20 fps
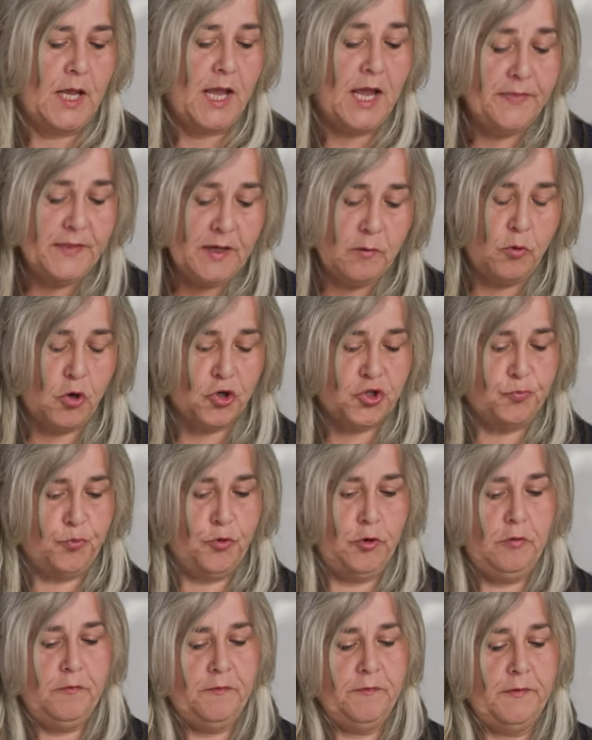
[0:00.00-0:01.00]
And they're
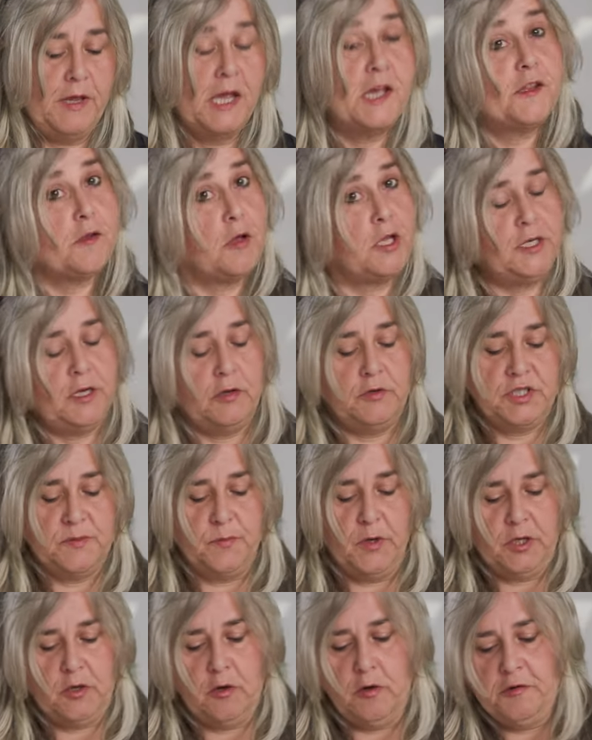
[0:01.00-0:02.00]
washproof, as I know to
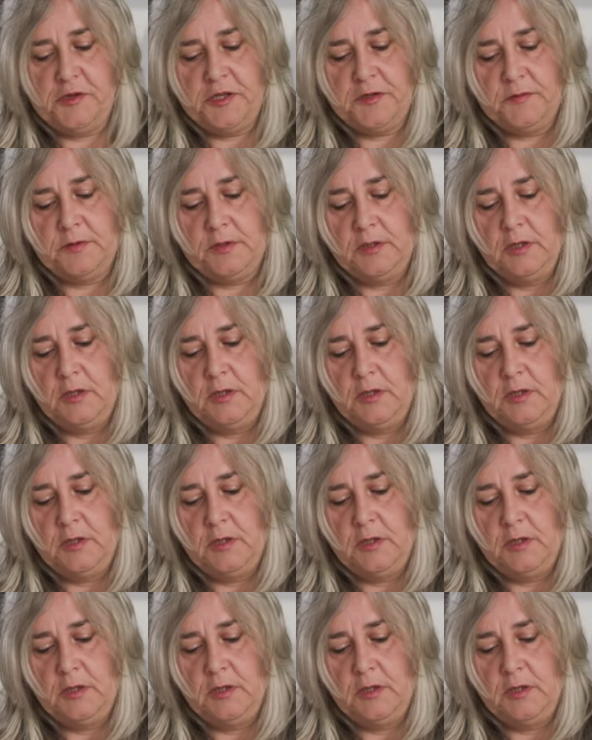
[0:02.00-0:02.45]
my cost.